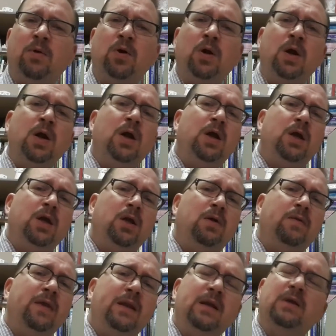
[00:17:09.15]
Or, you
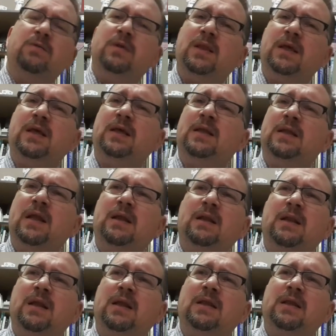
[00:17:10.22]
know, they didn't really,
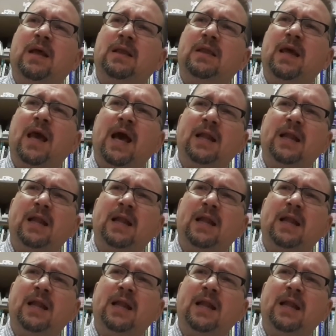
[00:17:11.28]
they